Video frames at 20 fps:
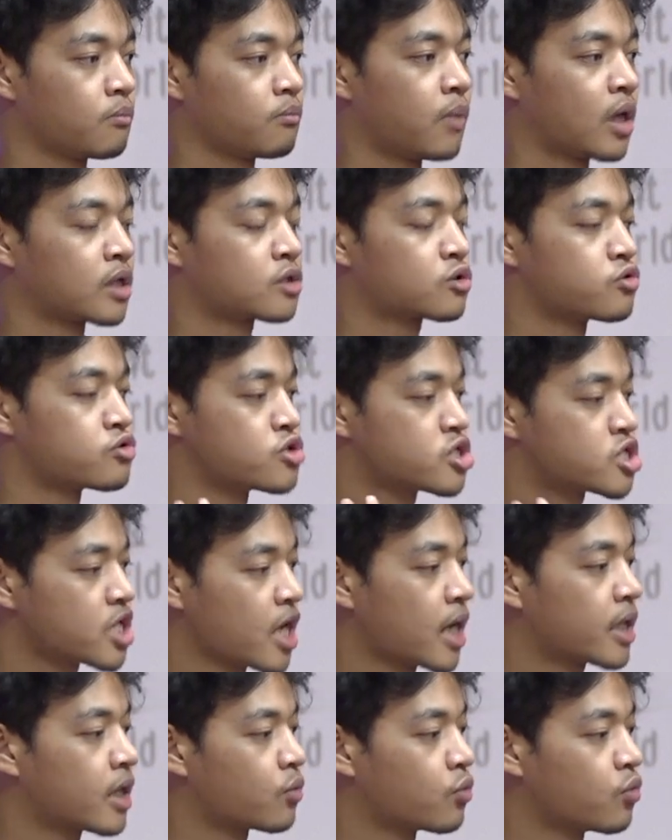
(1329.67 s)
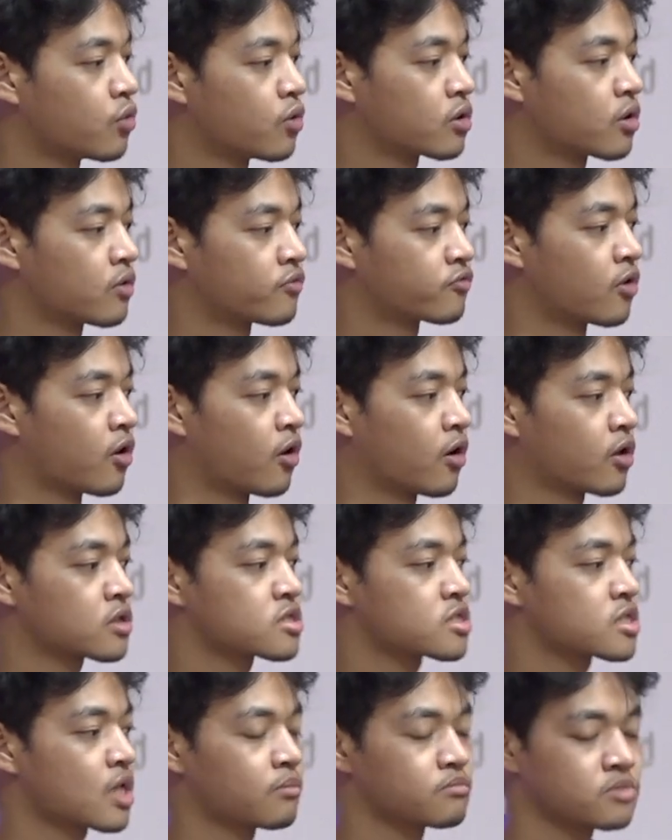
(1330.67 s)
But to share the word of God,
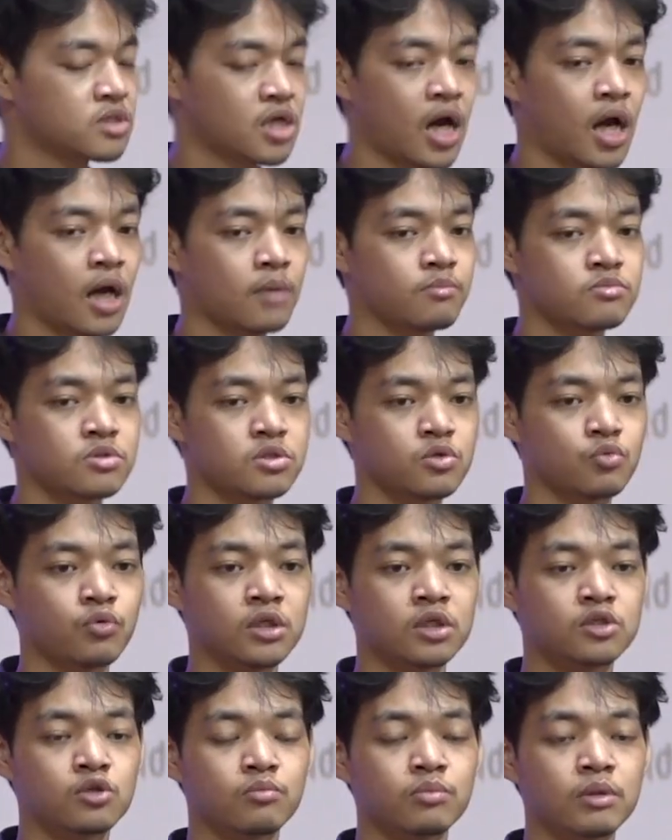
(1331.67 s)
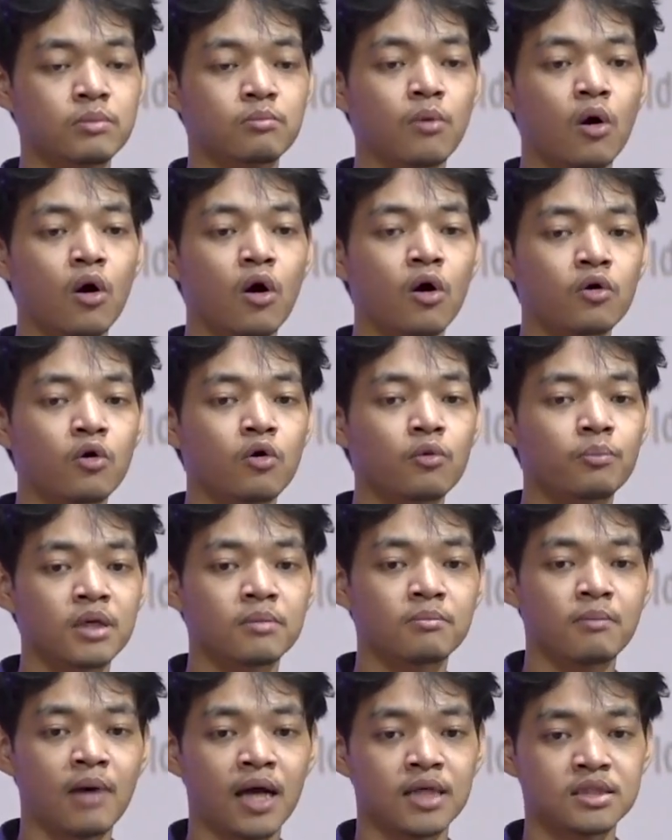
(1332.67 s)
sometimes we need to be more
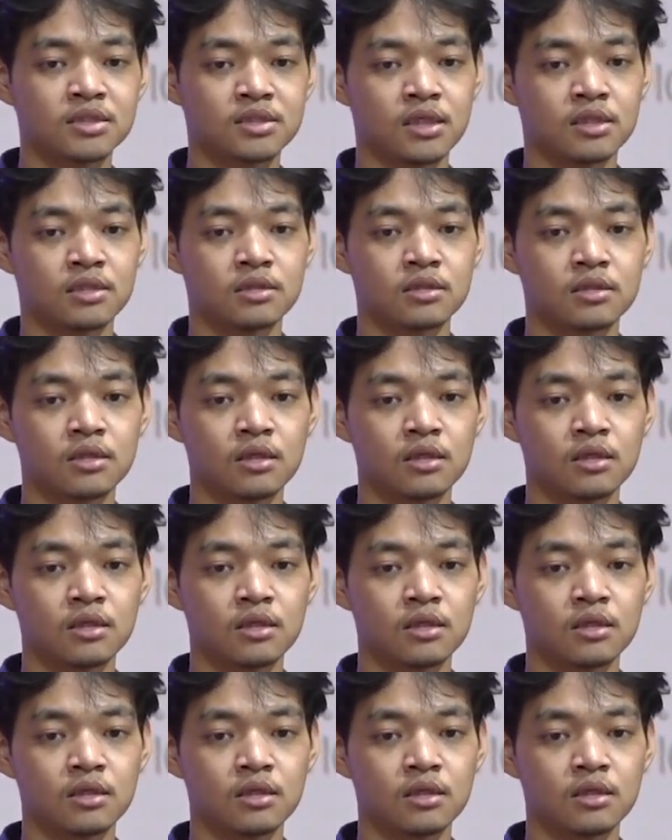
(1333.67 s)
open-minded.